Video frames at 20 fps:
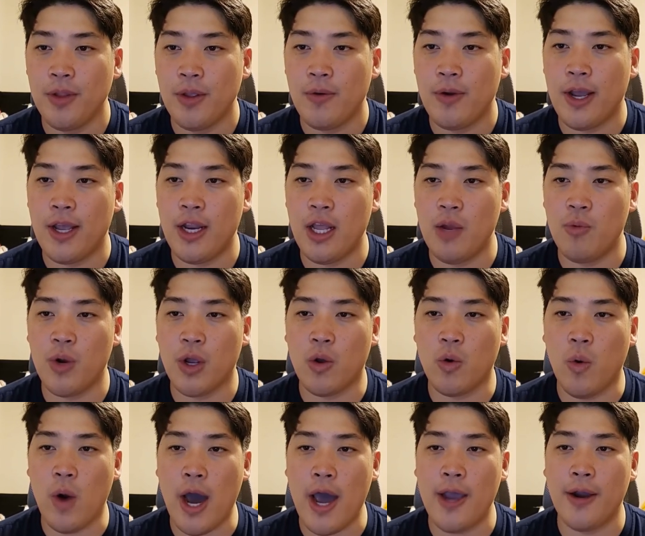right, it
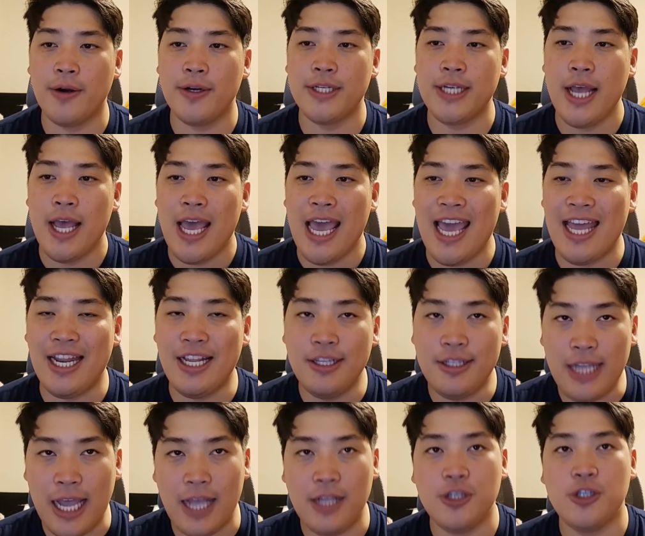requires an
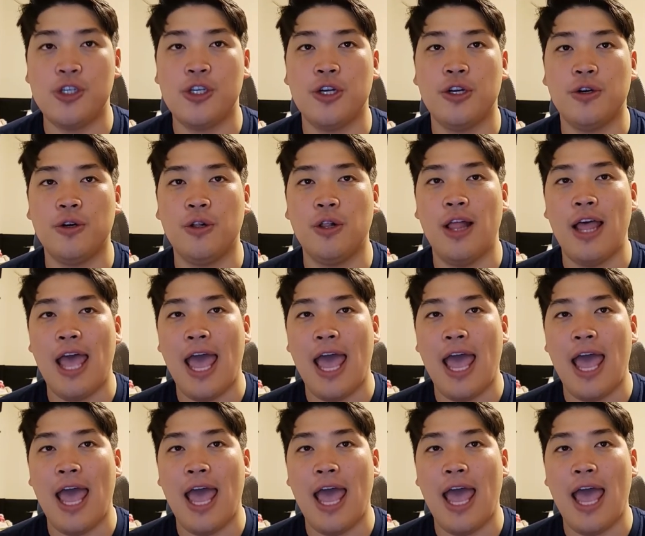intentional